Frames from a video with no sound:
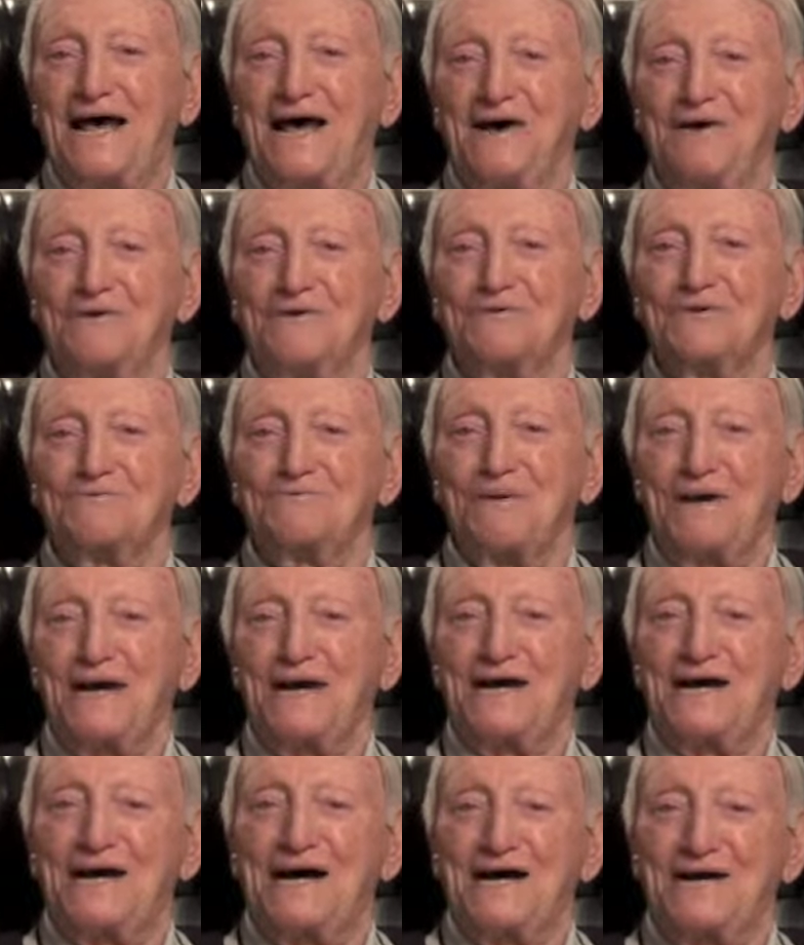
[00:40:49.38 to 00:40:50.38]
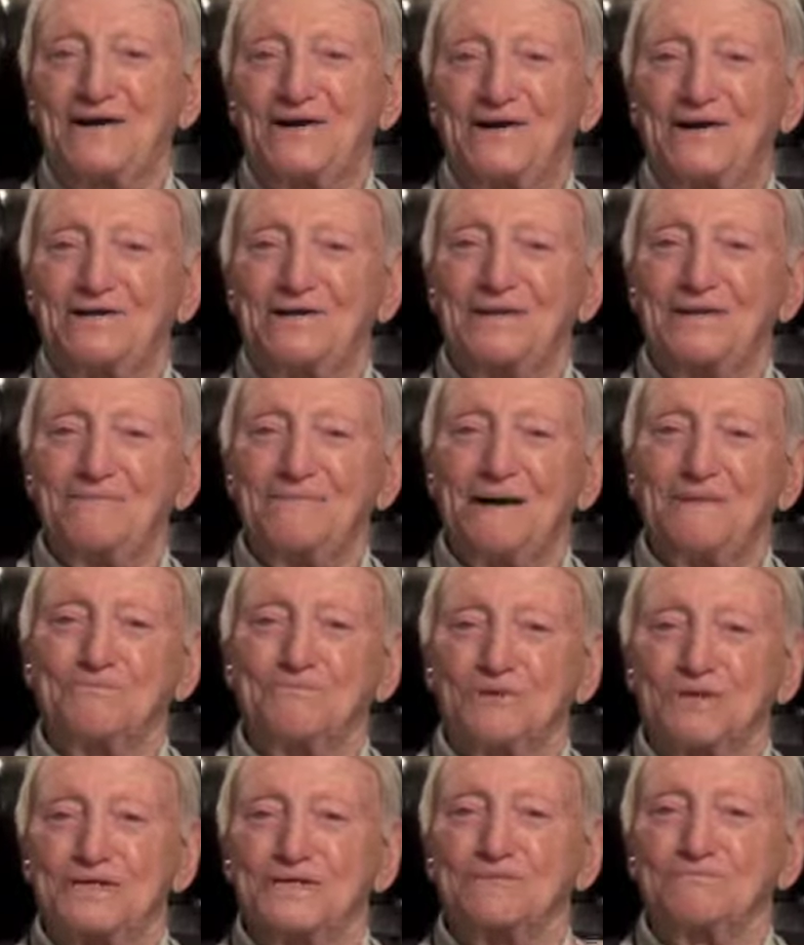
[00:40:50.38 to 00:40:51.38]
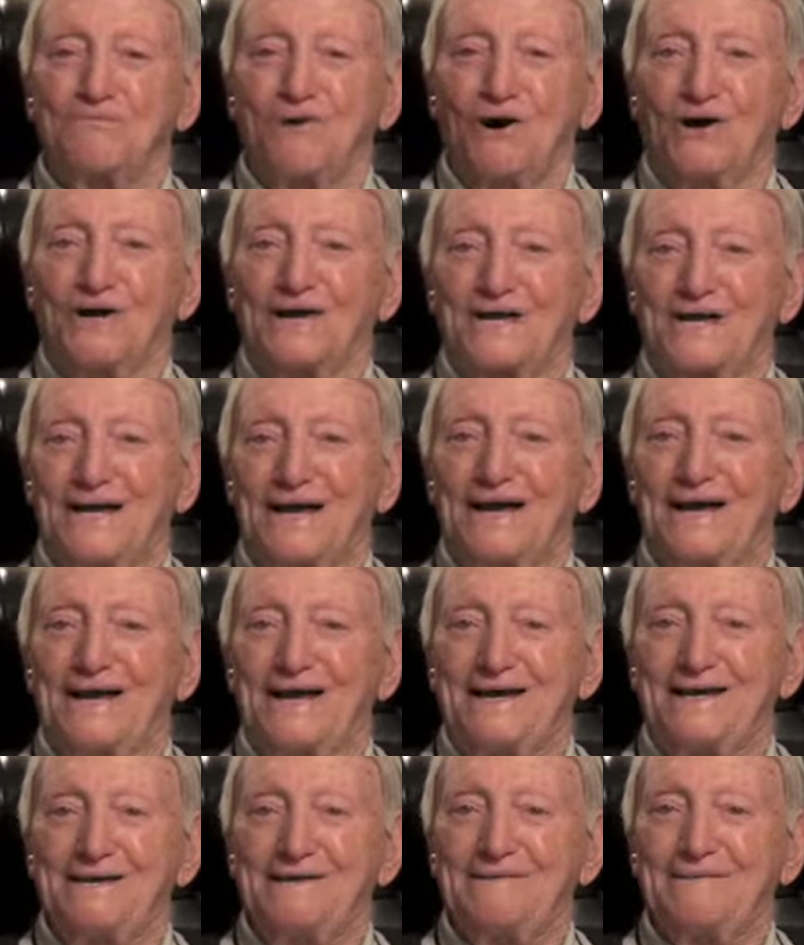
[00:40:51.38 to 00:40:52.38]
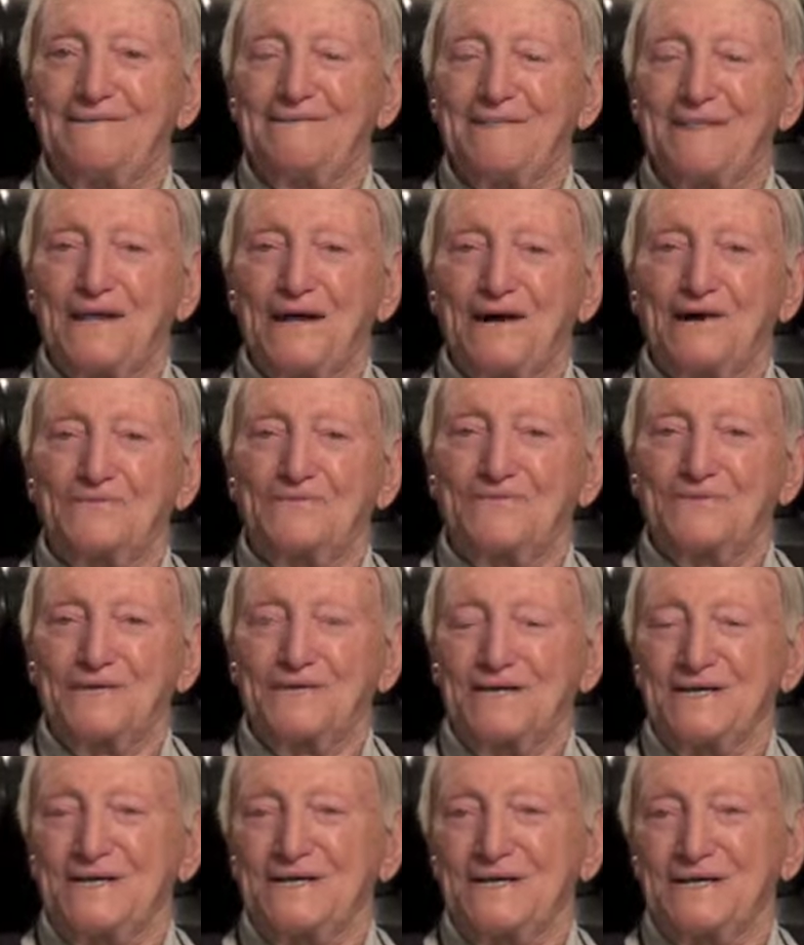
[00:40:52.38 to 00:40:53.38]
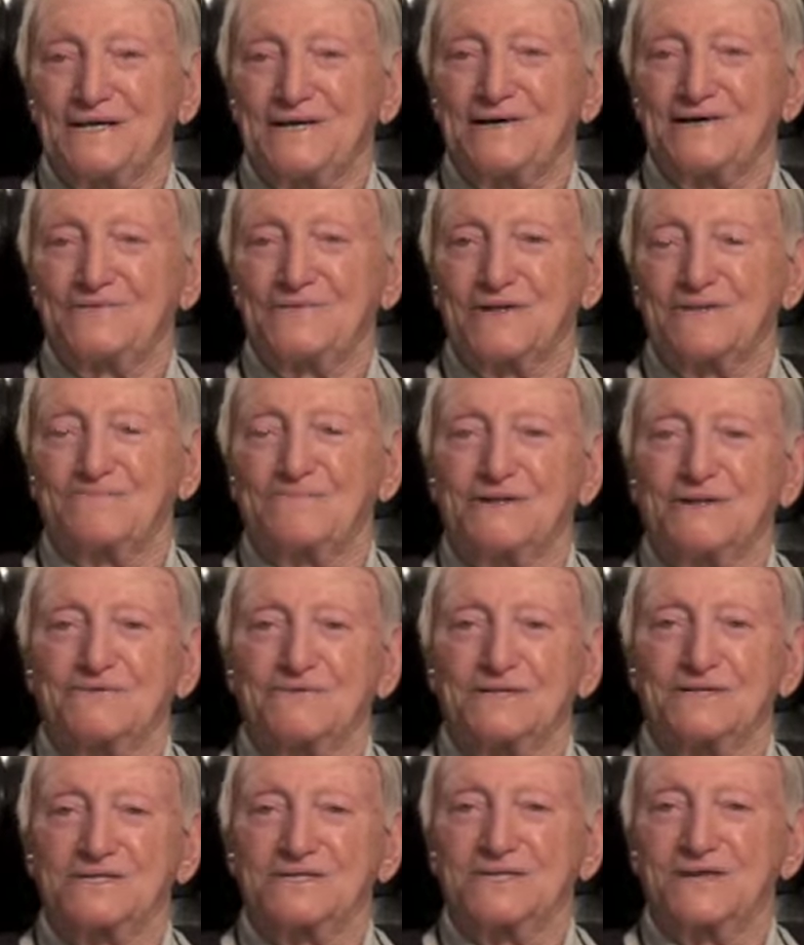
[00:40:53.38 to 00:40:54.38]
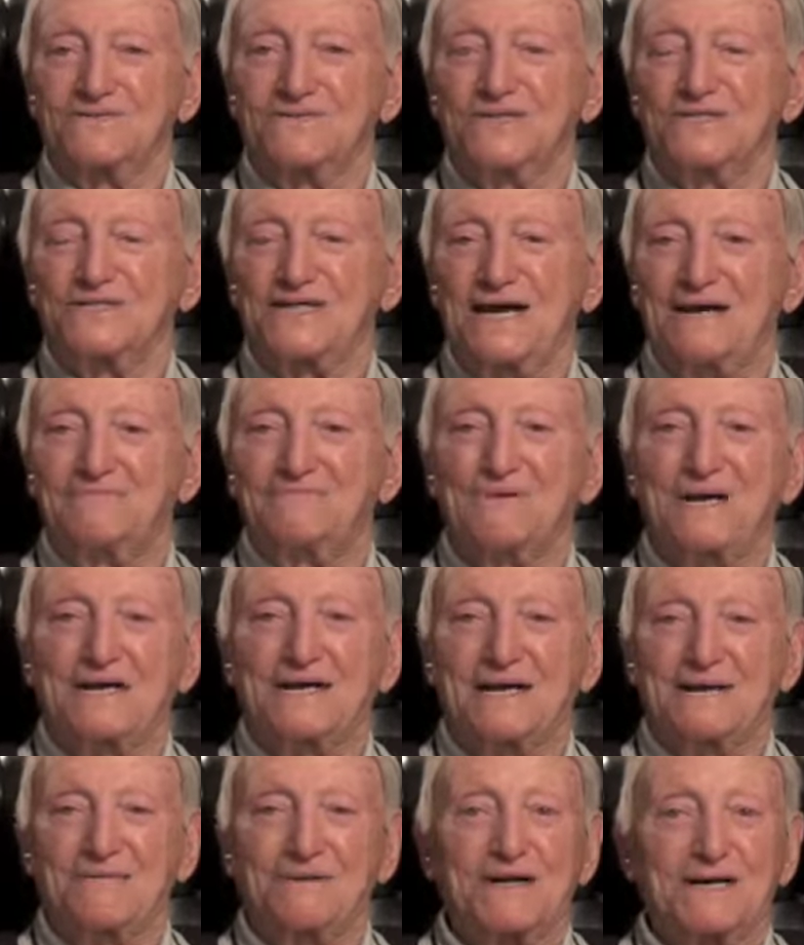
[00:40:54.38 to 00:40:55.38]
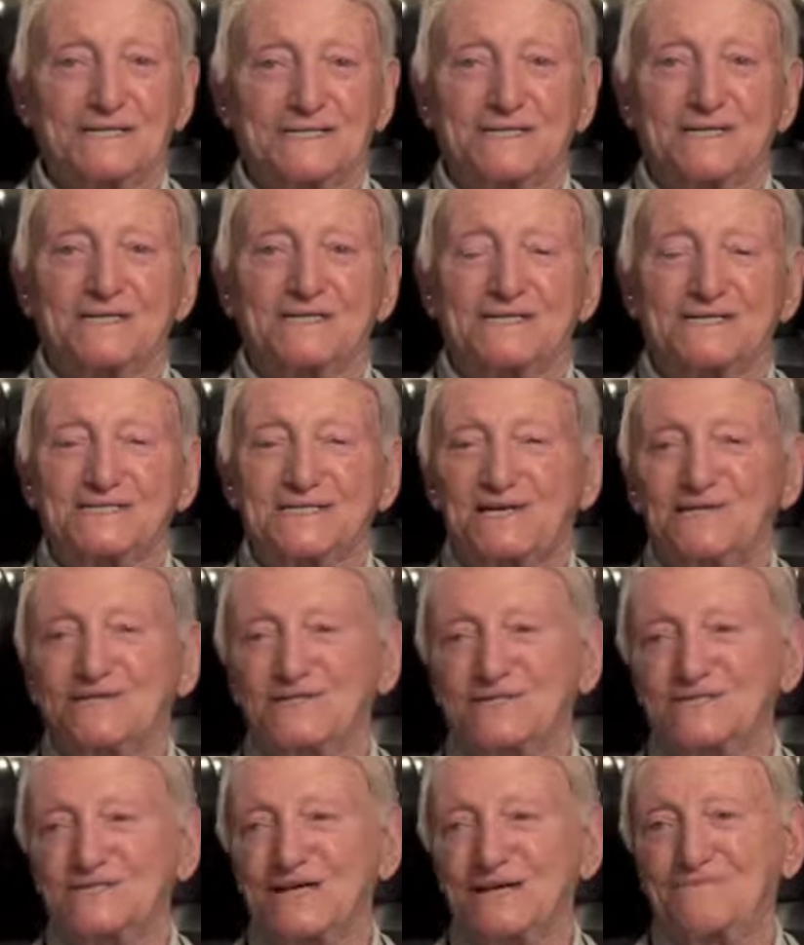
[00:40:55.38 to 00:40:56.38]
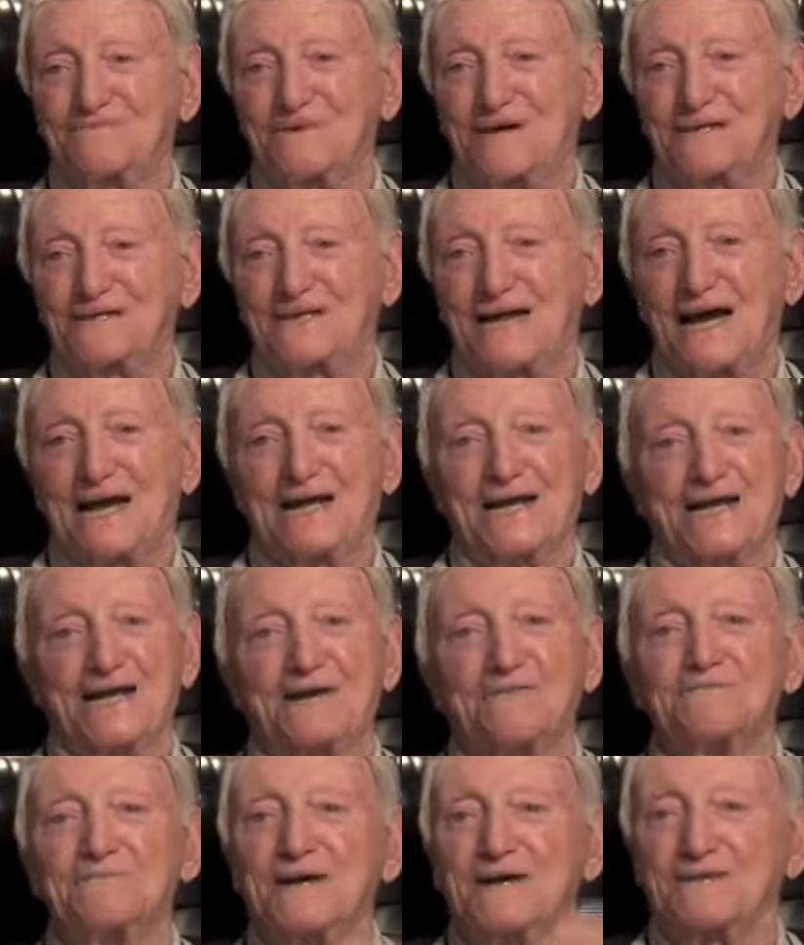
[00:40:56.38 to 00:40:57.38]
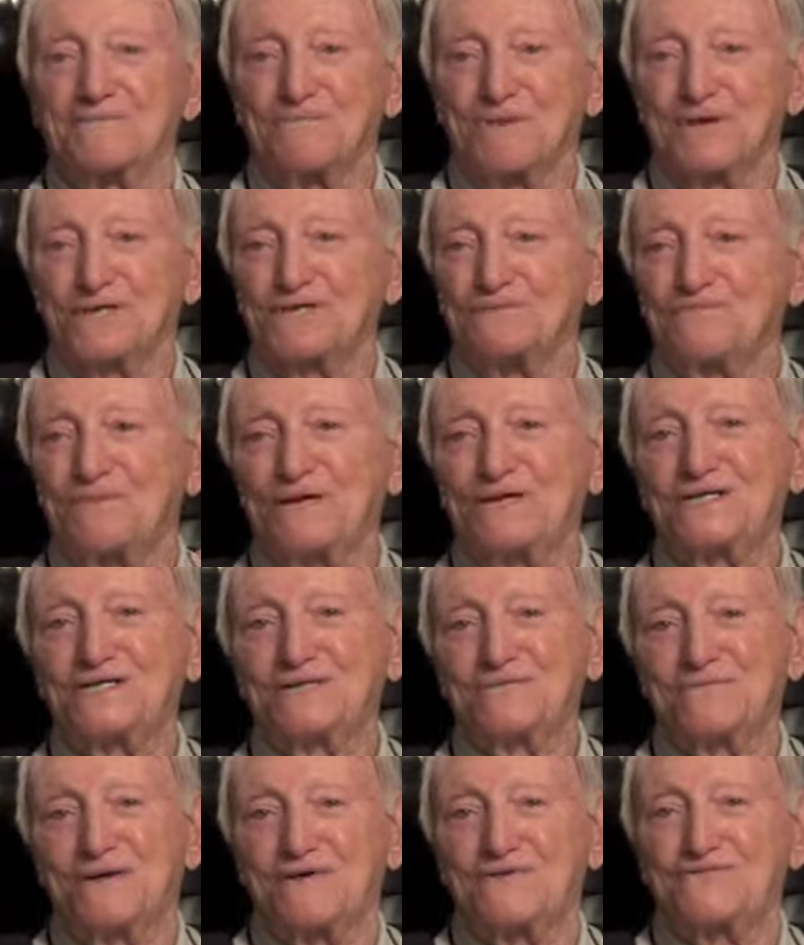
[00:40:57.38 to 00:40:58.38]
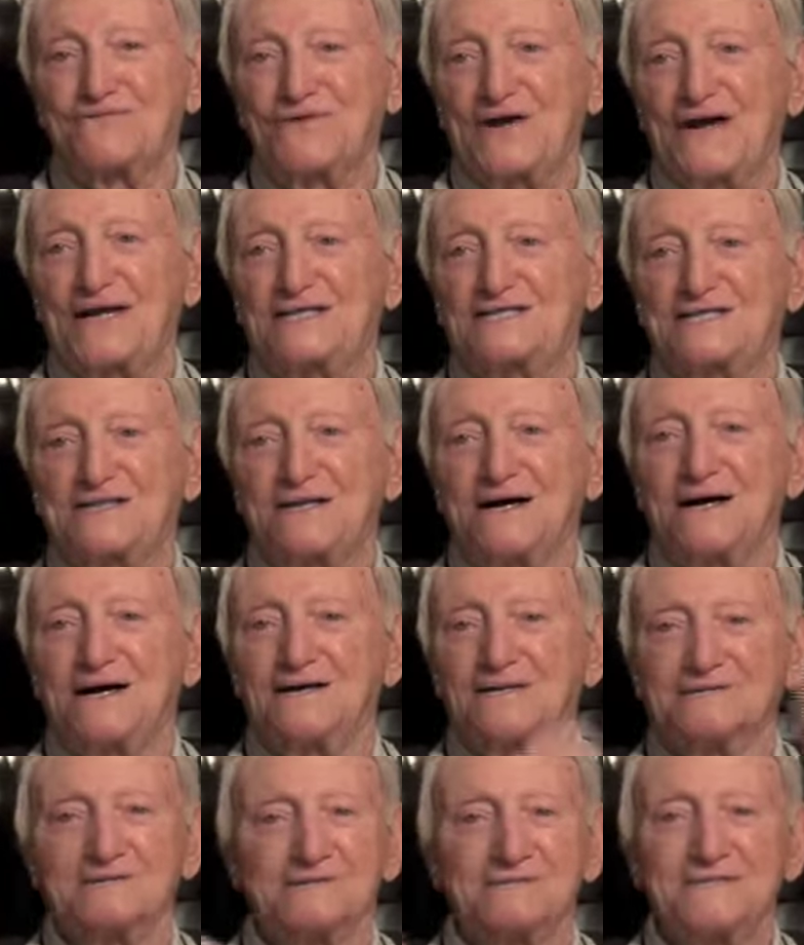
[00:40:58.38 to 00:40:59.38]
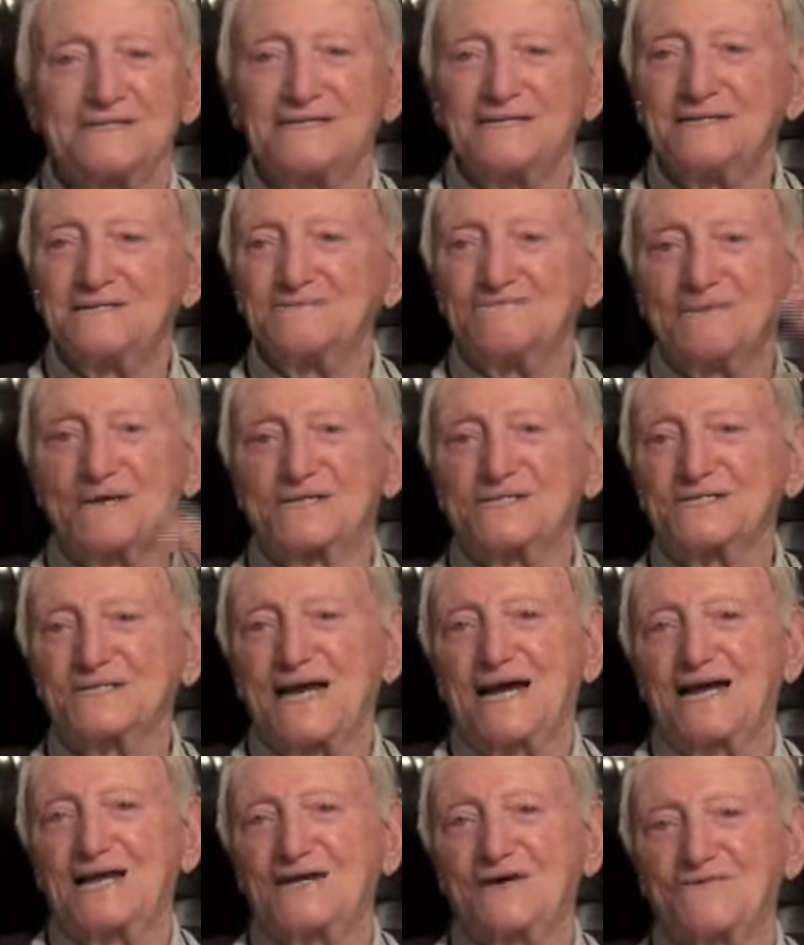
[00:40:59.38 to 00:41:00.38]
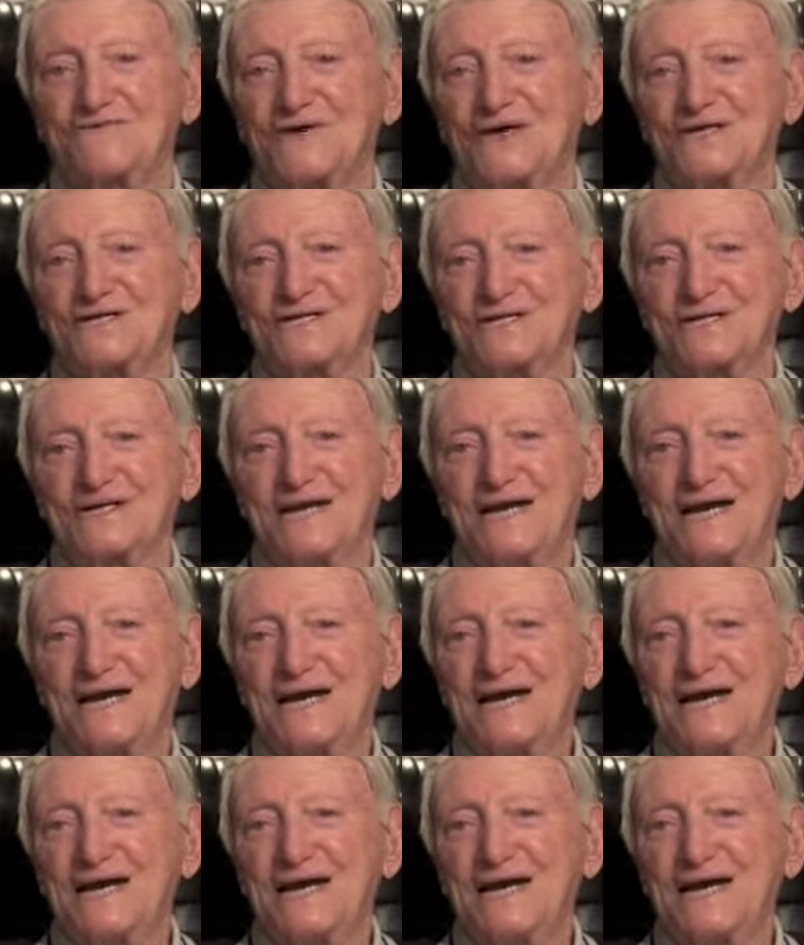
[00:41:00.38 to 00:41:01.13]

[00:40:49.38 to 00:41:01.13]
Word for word: that was being honored by Prince Pauline of the uh, of the of the of the champagne company. I said, sold the champagne. I get up, make a big speech about France and all, big great. standing ovation.